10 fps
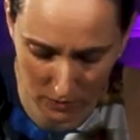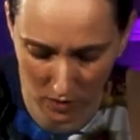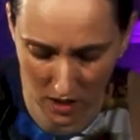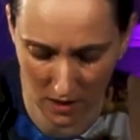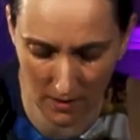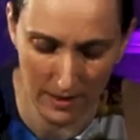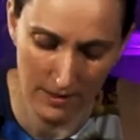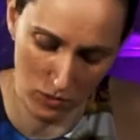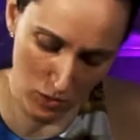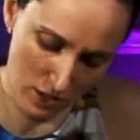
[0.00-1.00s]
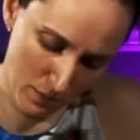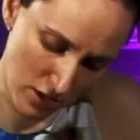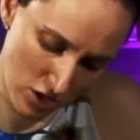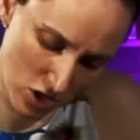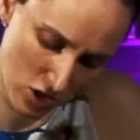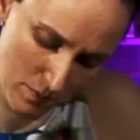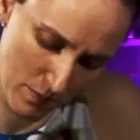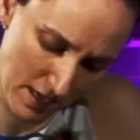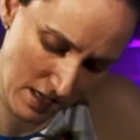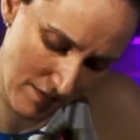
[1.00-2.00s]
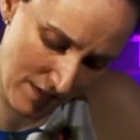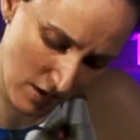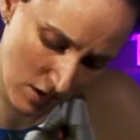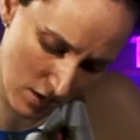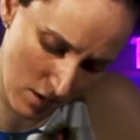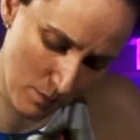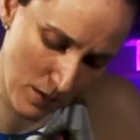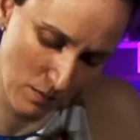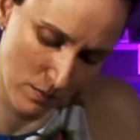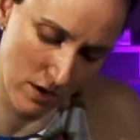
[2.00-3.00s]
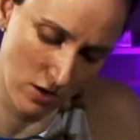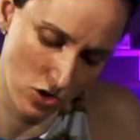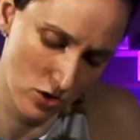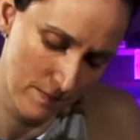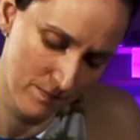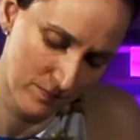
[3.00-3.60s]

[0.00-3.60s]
Okay, so a sponge, pinky finger, paintbrush,